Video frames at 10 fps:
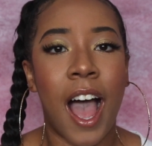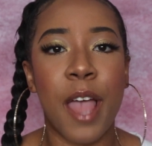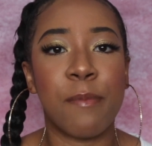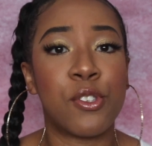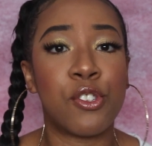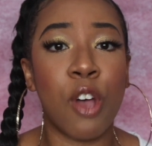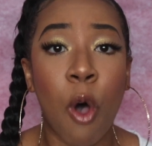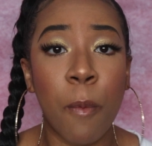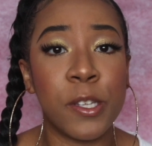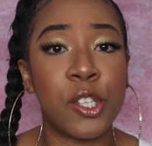I am so
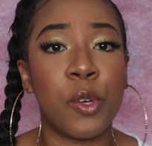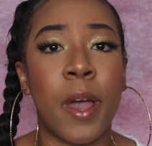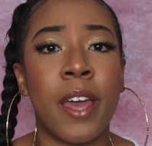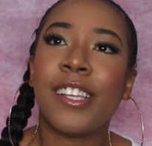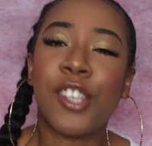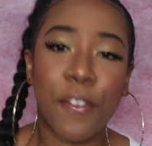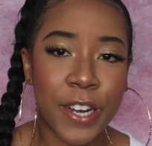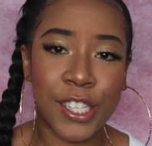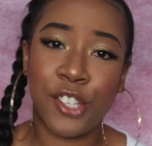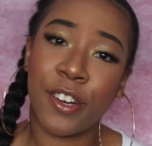open to it. Don't
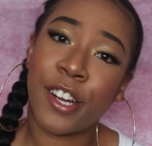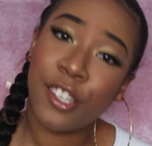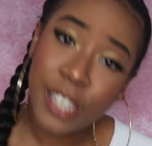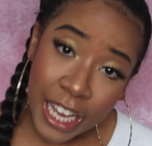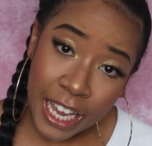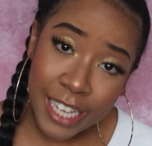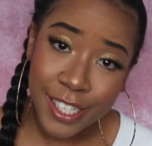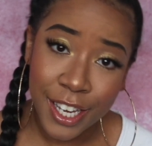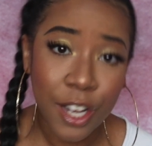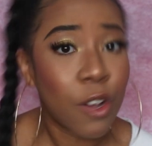forget to drink your tea. It's
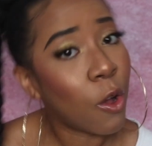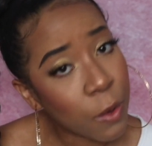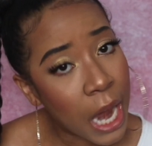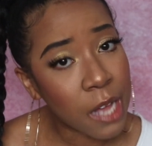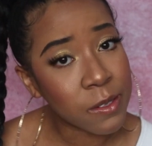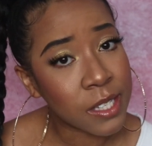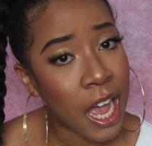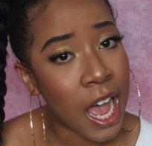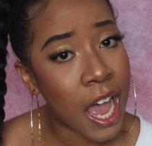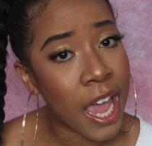getting cold
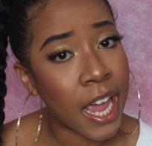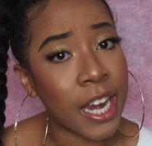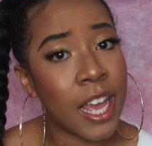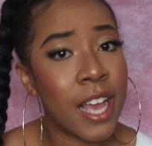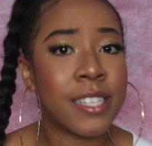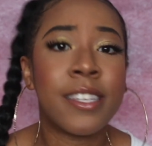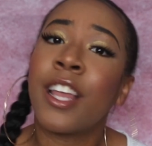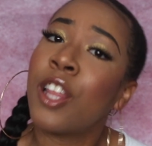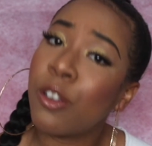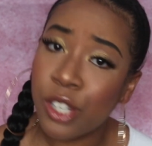outside. Stay
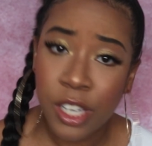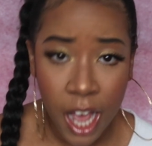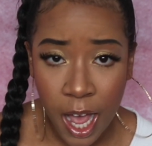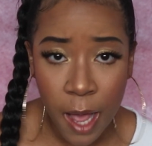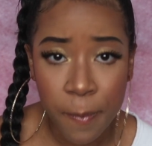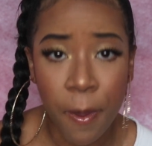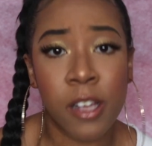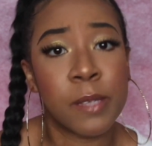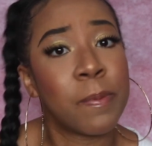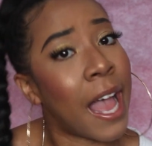lotioned up.
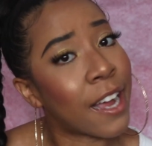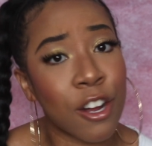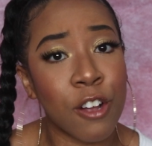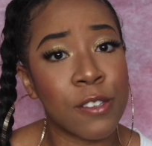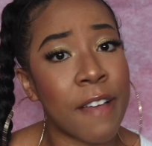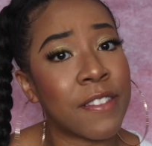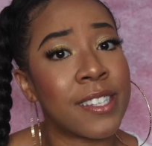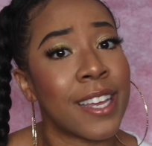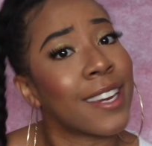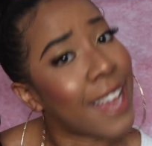Us black girls have to
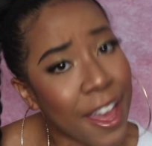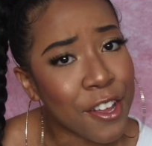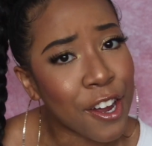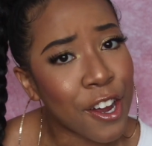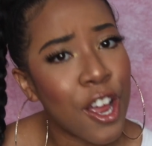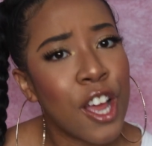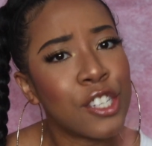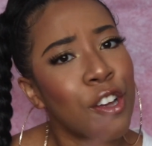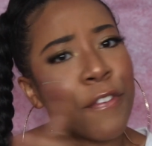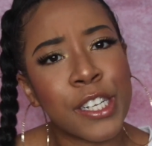stay together.
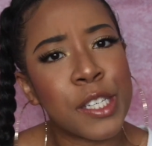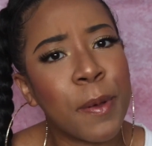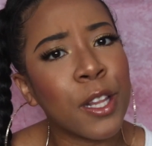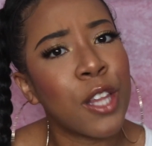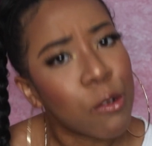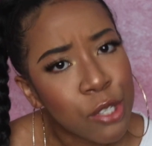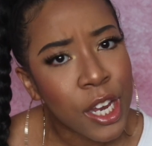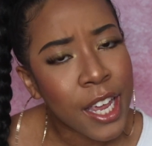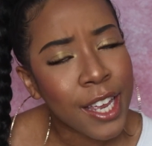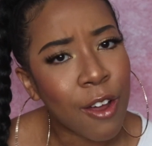Don't forget to put
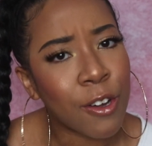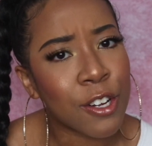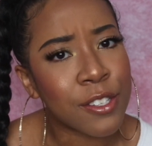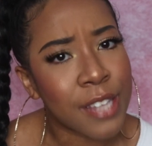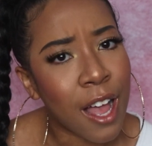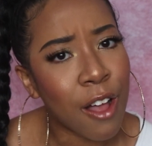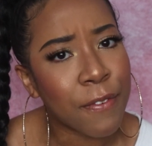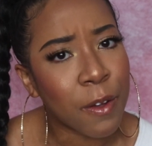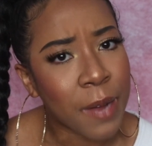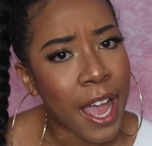lotion on
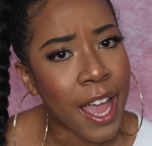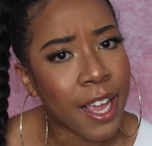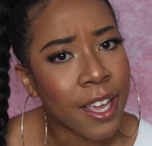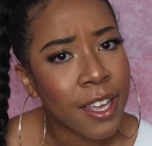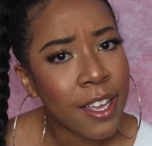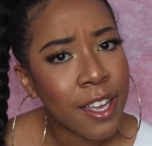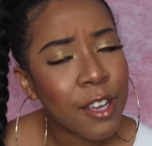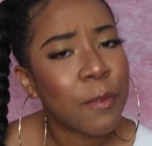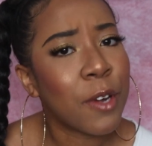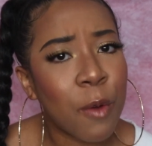yourself, okay?
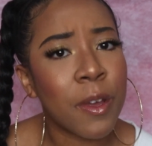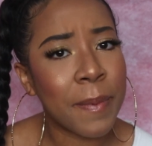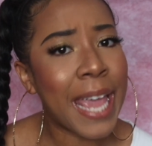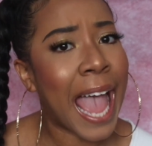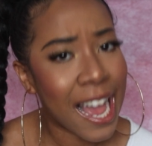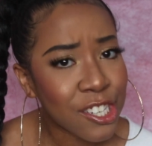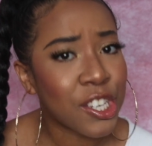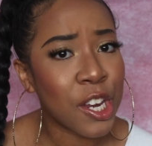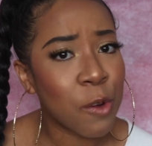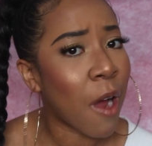We don't want to be
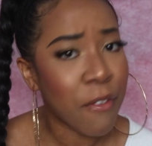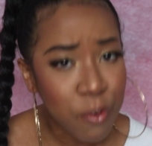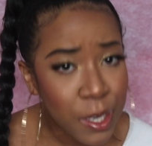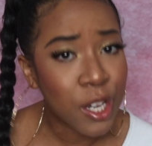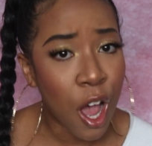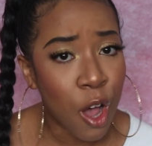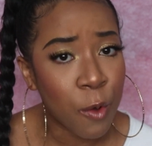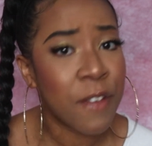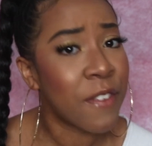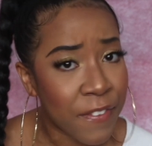ashy wherever we
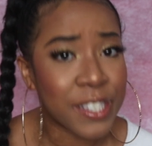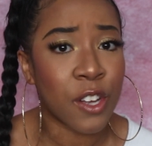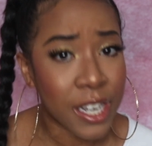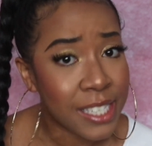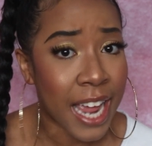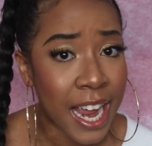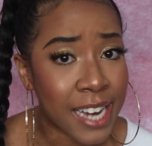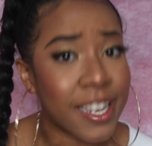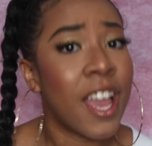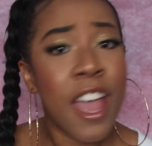go, even if it's on a
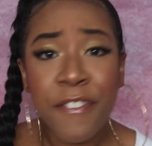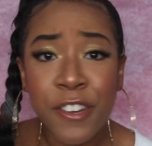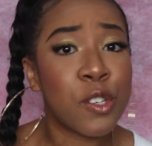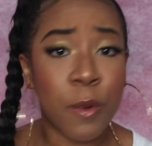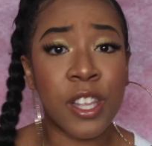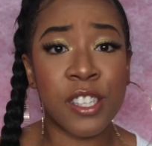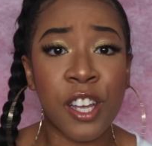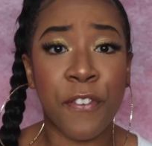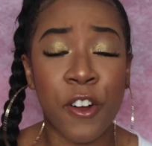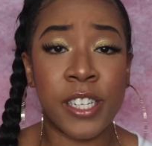date. If you're doing this
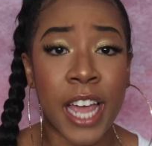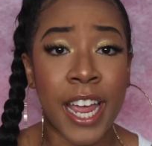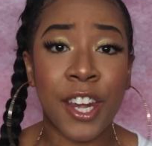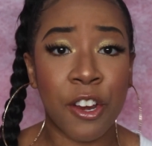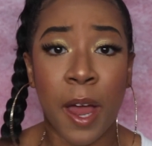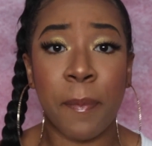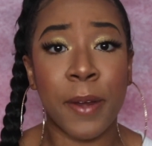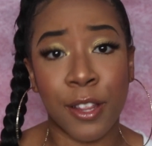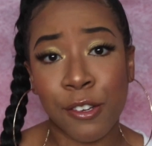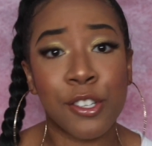look for a date and you're not
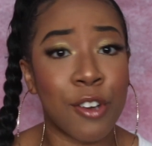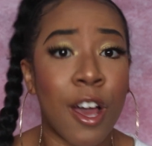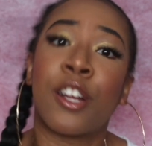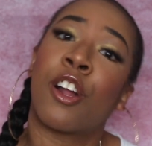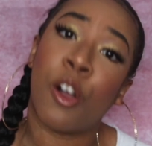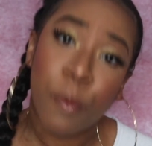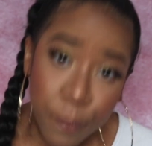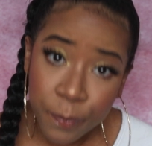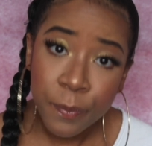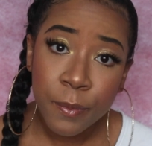putting lotion on, girl,
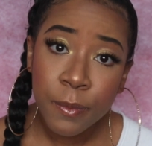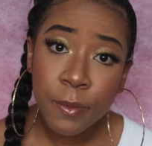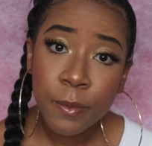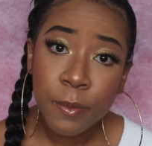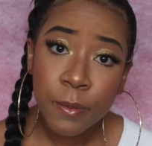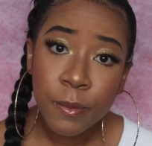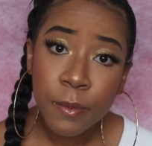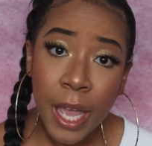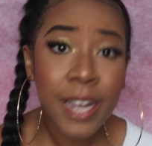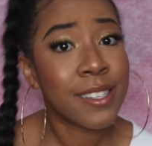
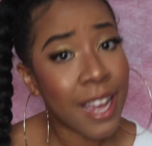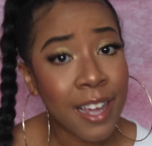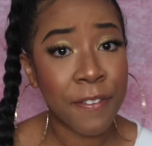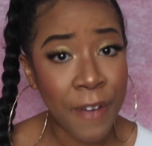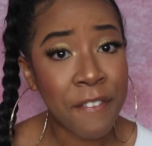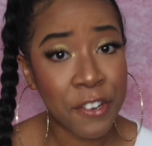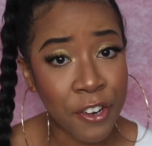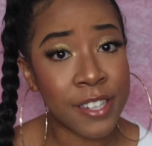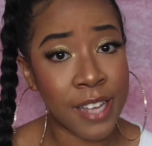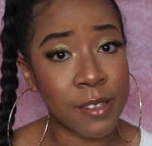it is -5
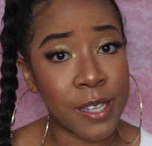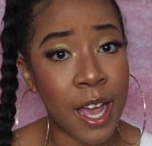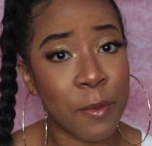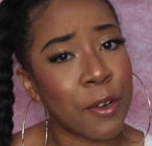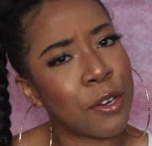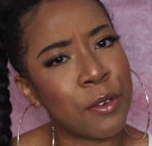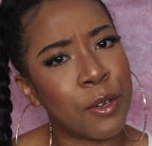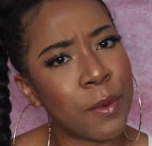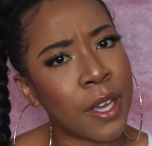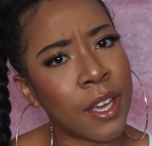degrees outside. What are you
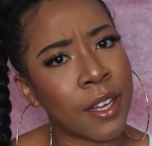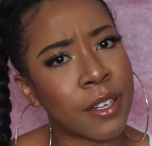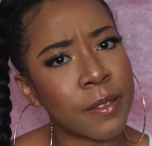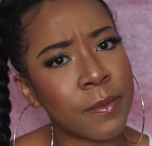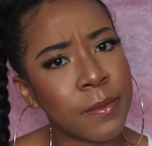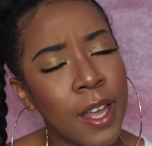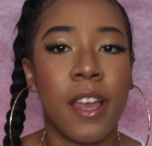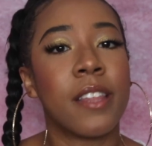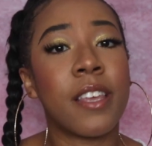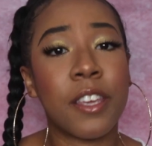doing?
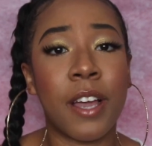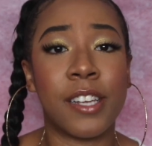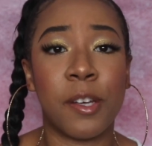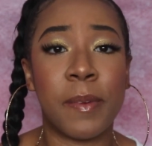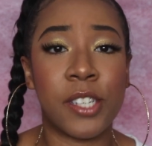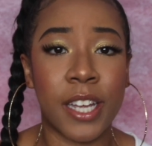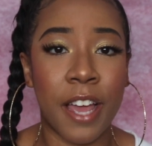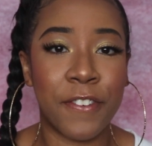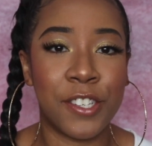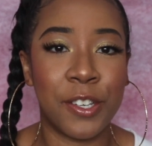Thank you guys so much
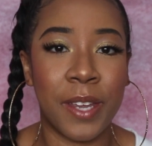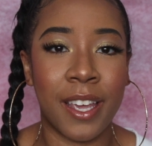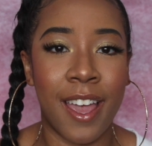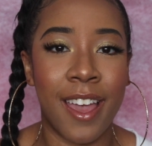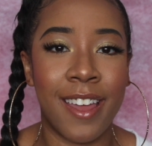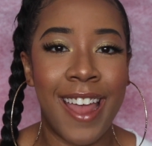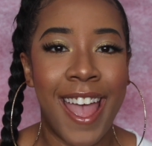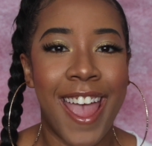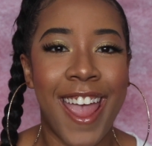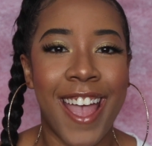again for tuning in,
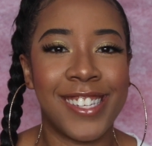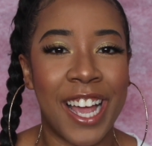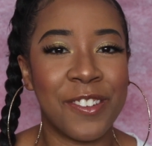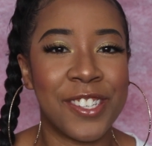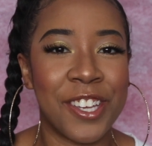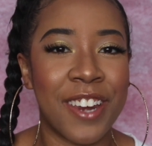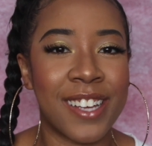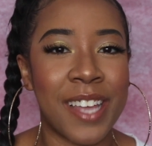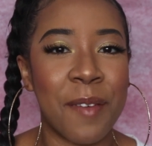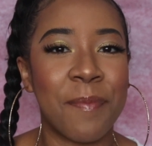and I will see you
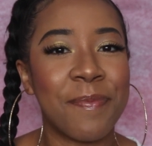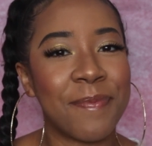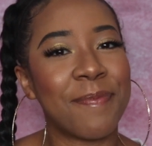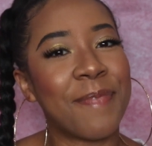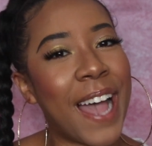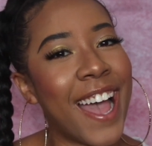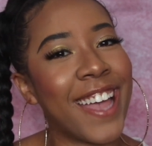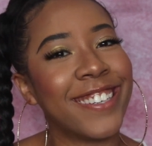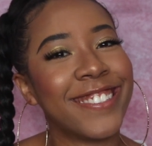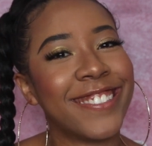next time.
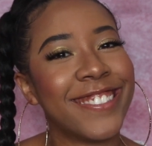Bye.